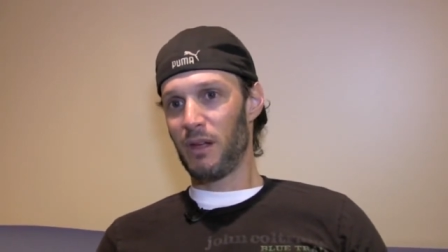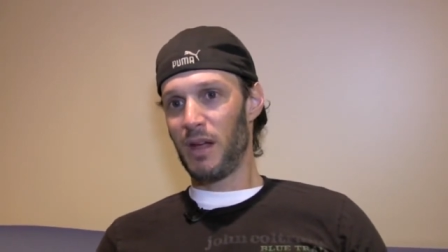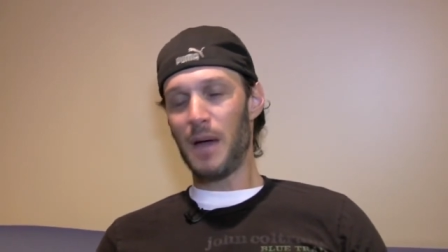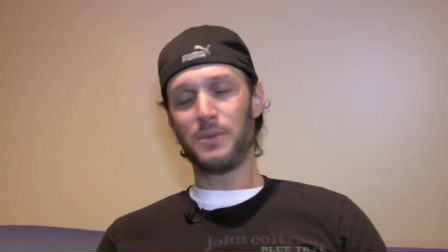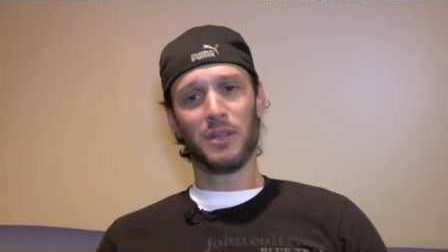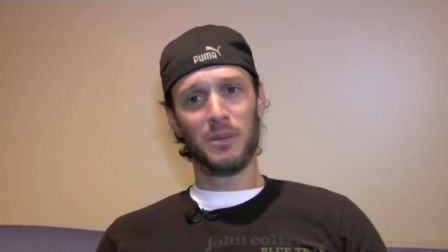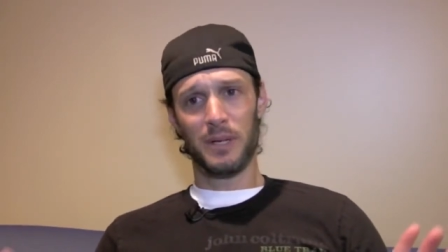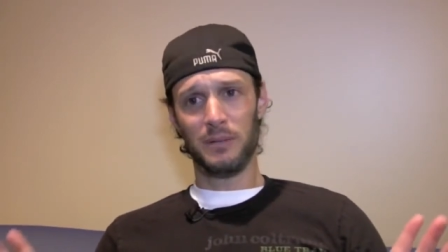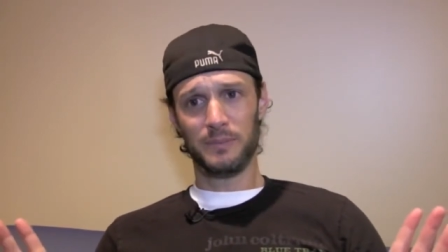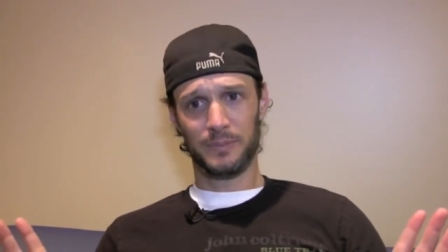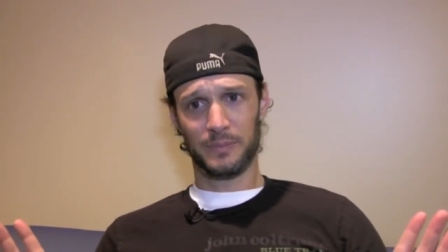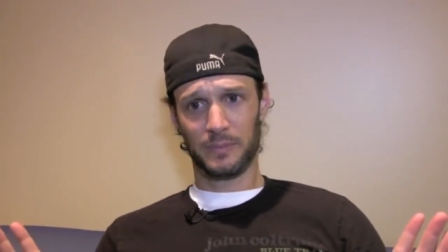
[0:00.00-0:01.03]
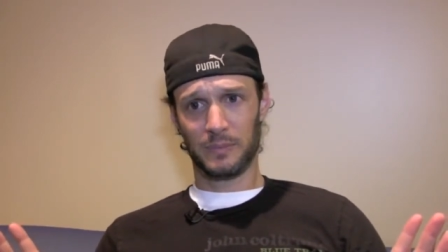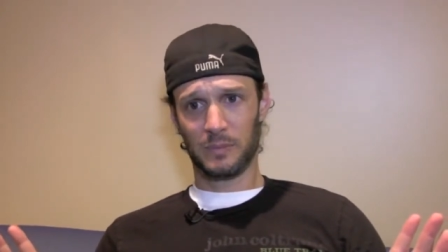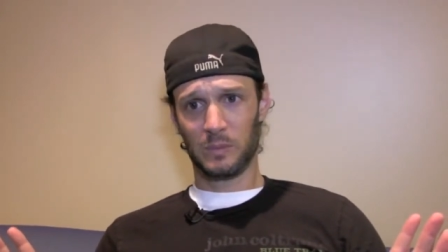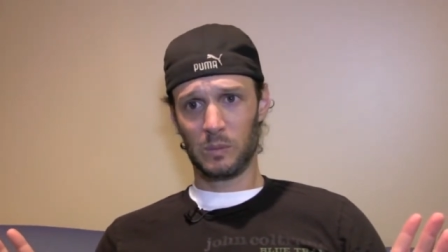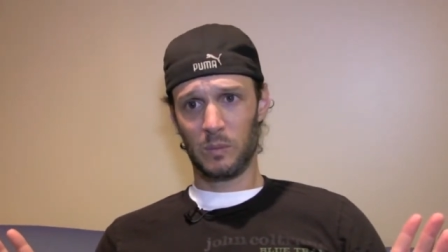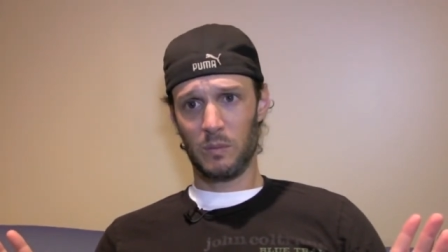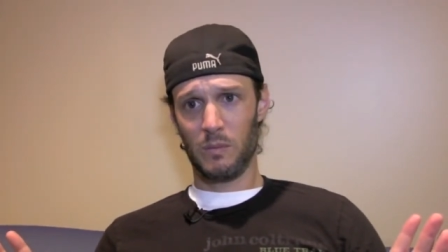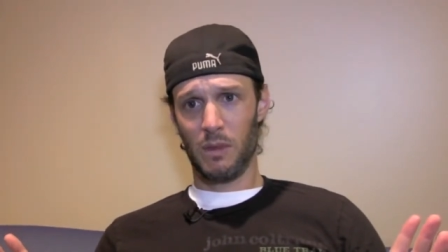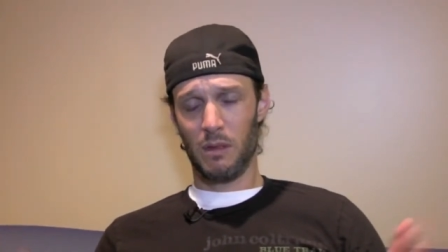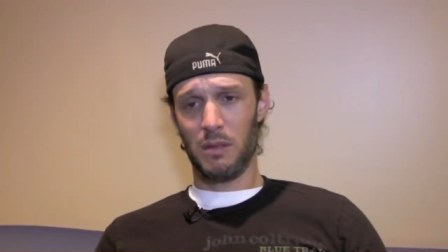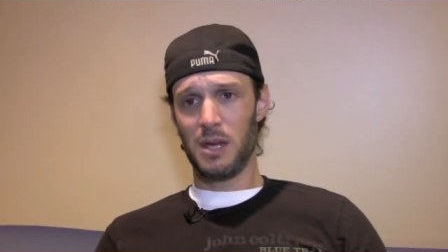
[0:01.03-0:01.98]
us. Absolutely, man. Best of luck.
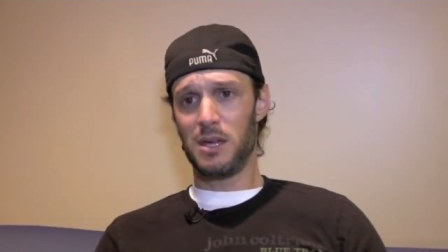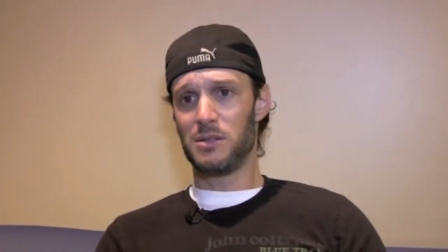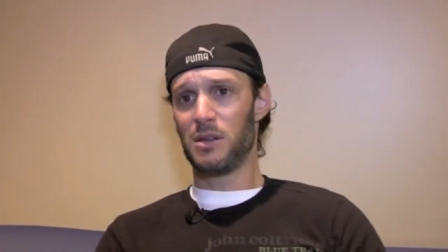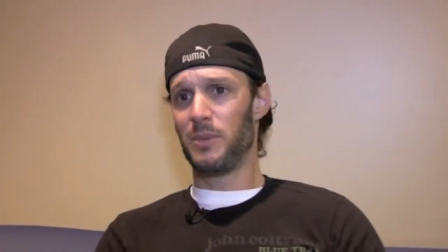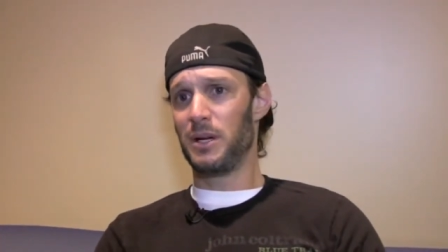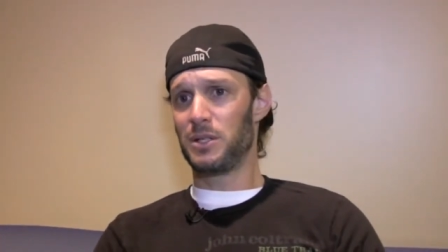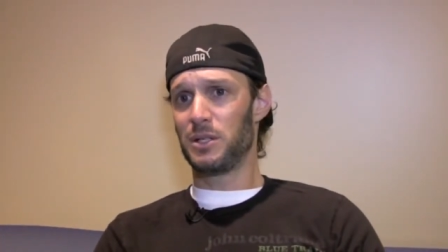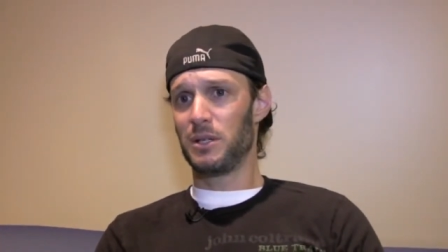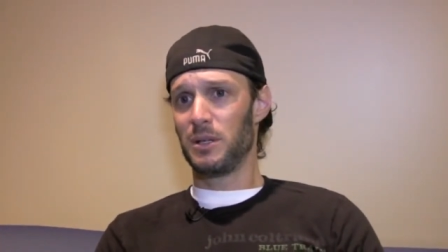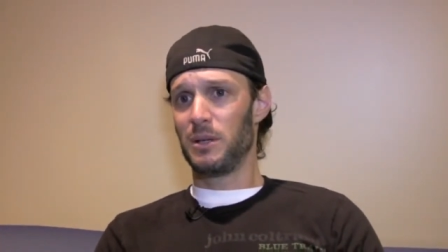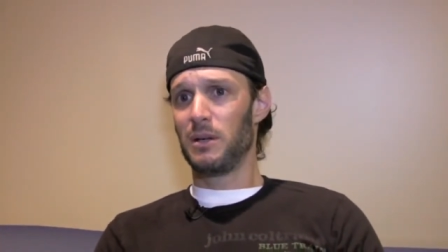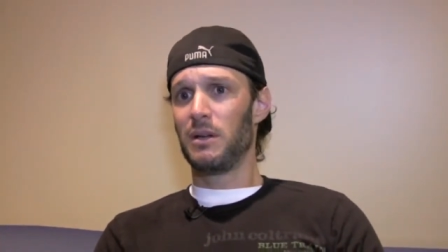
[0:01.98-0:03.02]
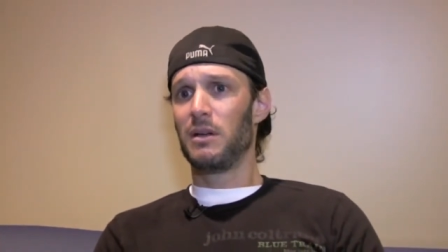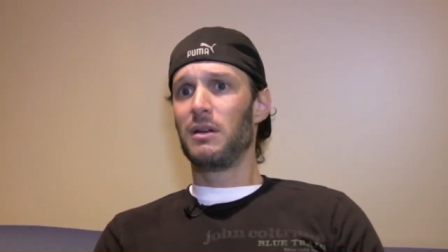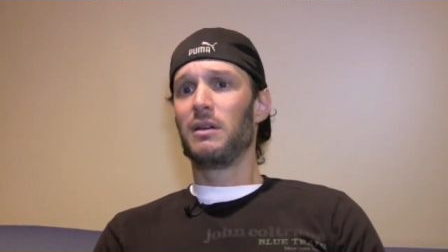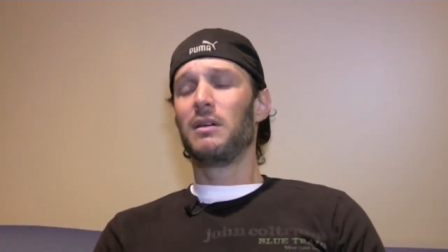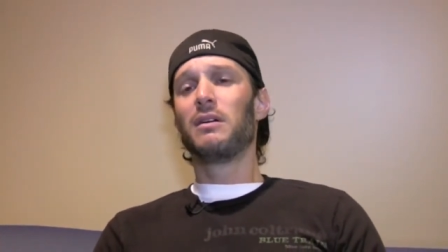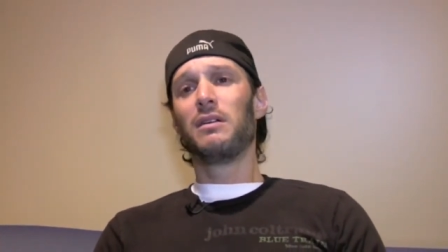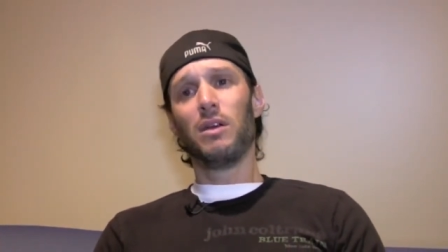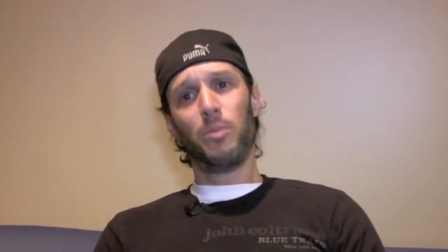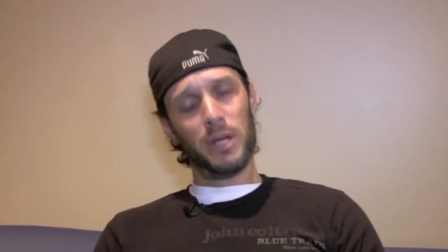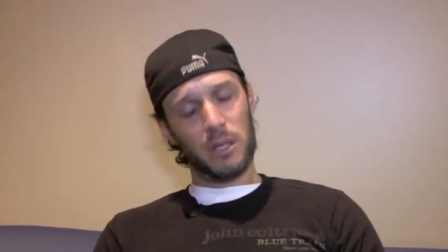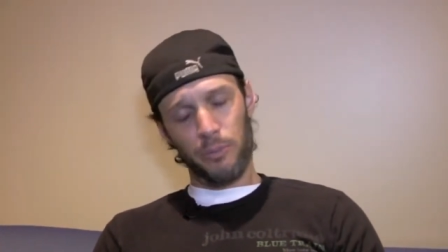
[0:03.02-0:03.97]
Thank you so much. That movie, and
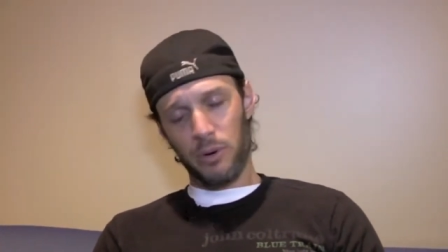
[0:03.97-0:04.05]
you'll be and, at